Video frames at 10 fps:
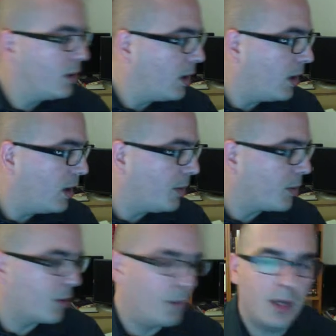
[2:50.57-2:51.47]
or
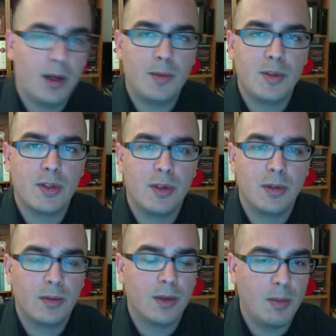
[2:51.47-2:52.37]
Command
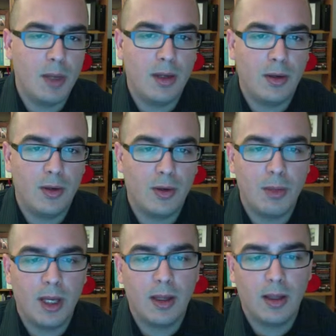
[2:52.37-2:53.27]
on your
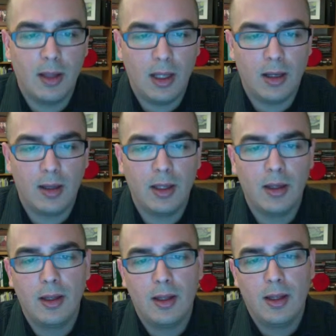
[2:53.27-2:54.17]
Mac and click.
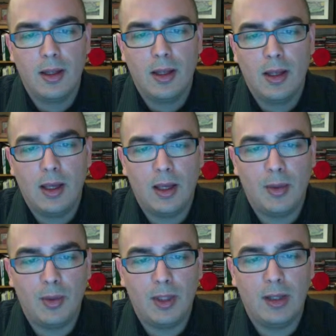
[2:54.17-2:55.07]
And
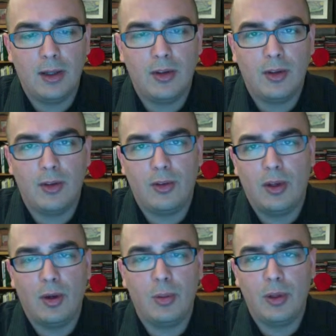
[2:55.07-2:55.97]
what that does is it
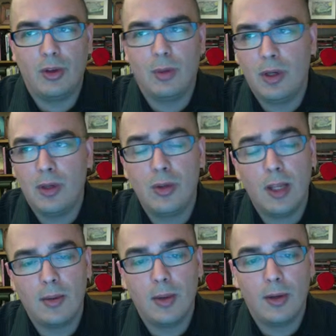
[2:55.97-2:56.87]
opens up in a new
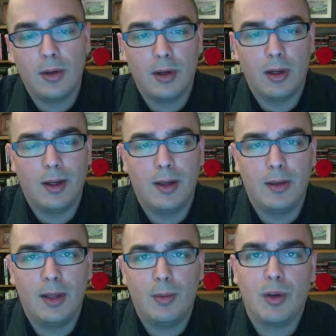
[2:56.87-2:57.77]
tab.
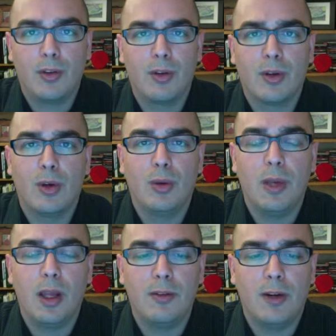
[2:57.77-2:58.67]
That works for Chrome
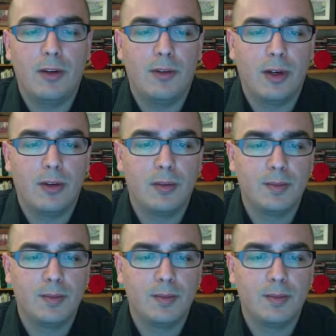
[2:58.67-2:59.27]
and Firefox.